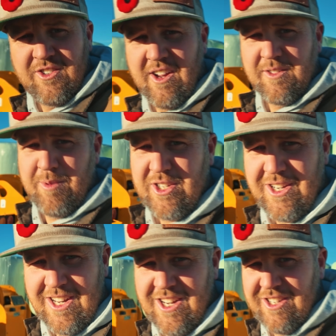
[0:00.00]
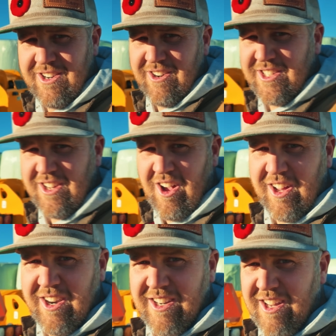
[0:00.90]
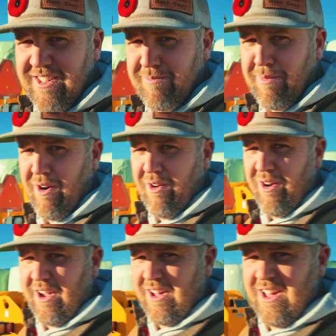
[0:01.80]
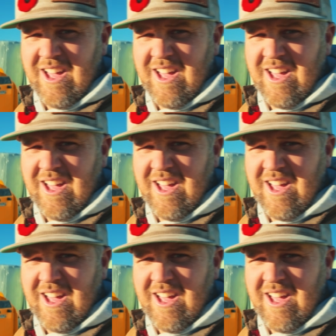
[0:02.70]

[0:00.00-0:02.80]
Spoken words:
Transmission, engine are solid, doesn't burn oil.